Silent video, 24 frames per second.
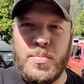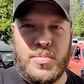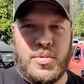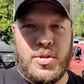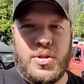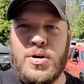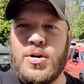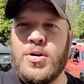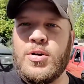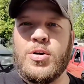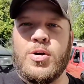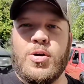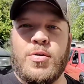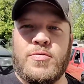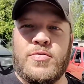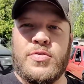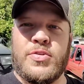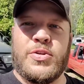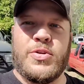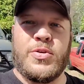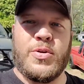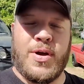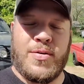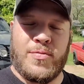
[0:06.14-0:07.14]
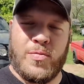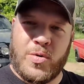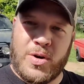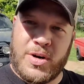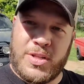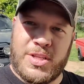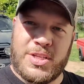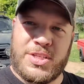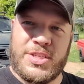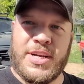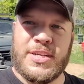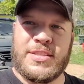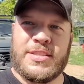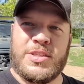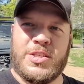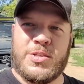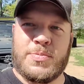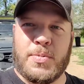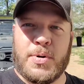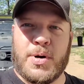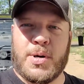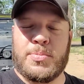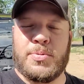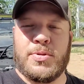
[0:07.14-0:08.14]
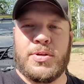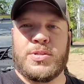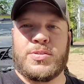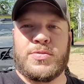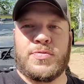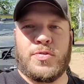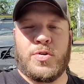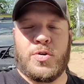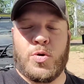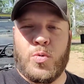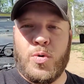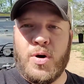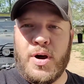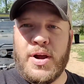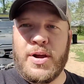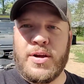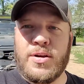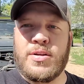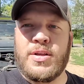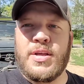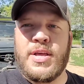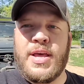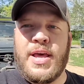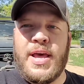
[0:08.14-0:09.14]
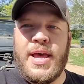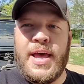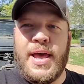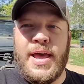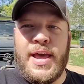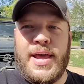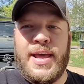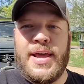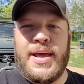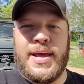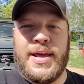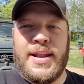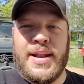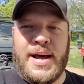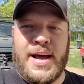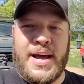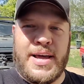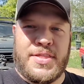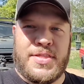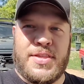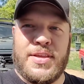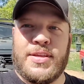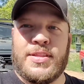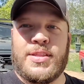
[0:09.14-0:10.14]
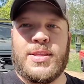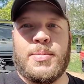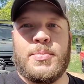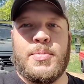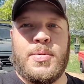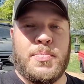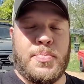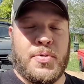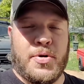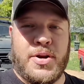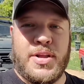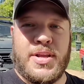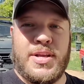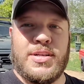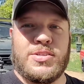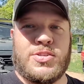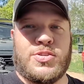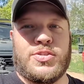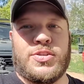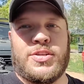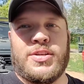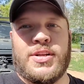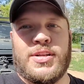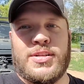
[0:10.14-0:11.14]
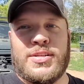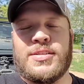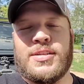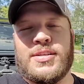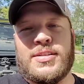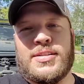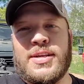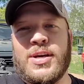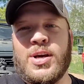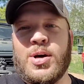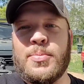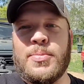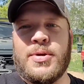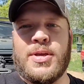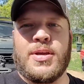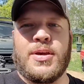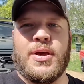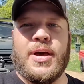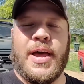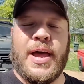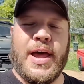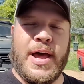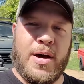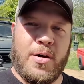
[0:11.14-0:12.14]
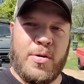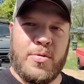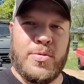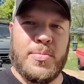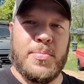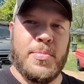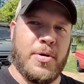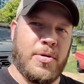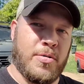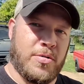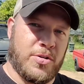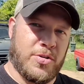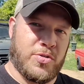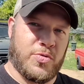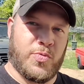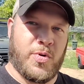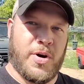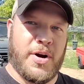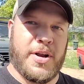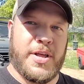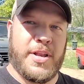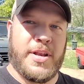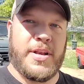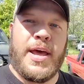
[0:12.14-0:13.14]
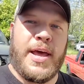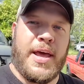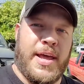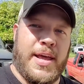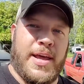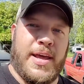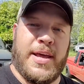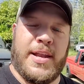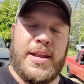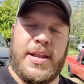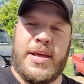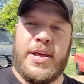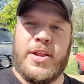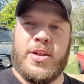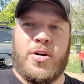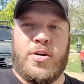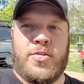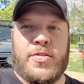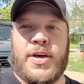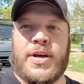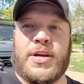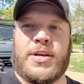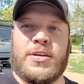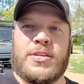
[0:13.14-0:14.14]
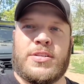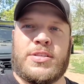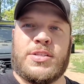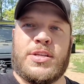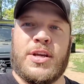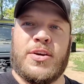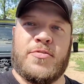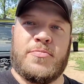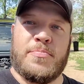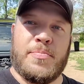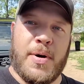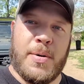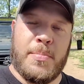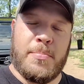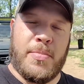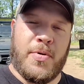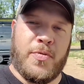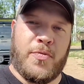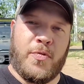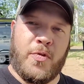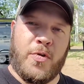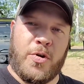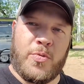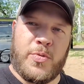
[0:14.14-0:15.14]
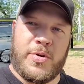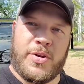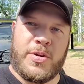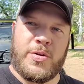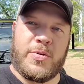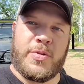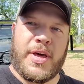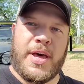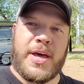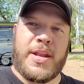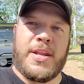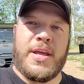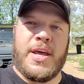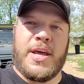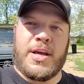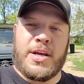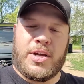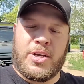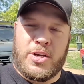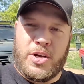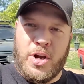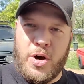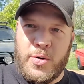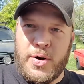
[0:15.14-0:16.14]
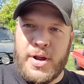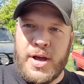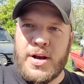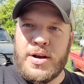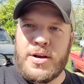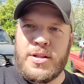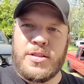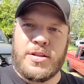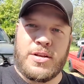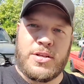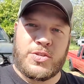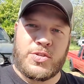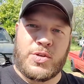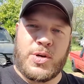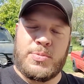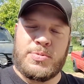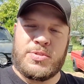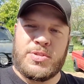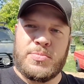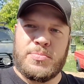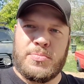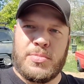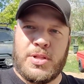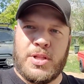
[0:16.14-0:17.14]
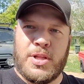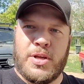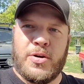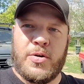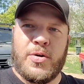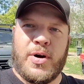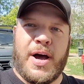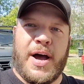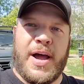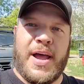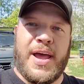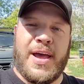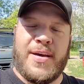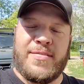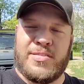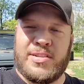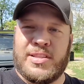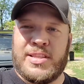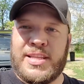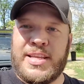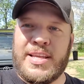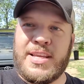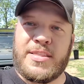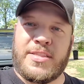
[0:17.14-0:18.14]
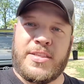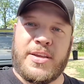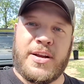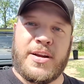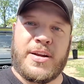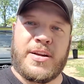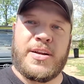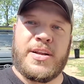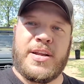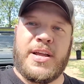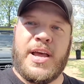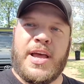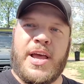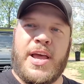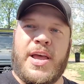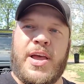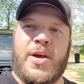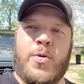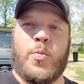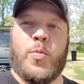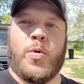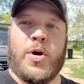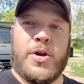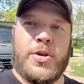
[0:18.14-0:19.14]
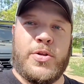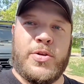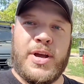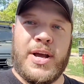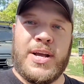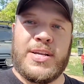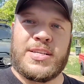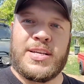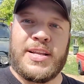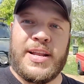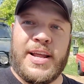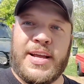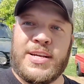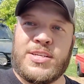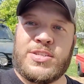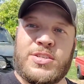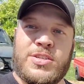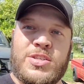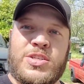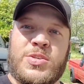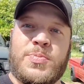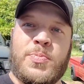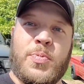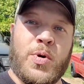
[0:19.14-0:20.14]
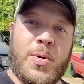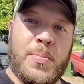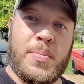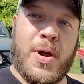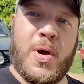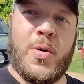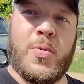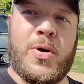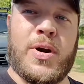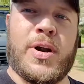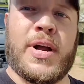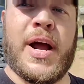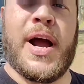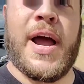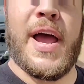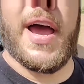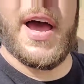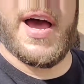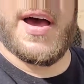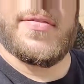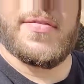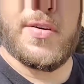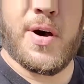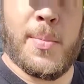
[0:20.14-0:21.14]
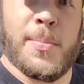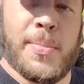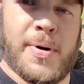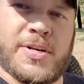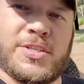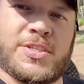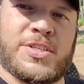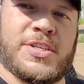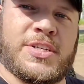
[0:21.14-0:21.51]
long overdue. I've wanted to check these spark plugs for a while, and I think they'd be pretty interesting and to tell me how the motor's running and all that good stuff. But before we do that, go down in the description below. I have a link there where you guys can actually support my work. I have a bunch of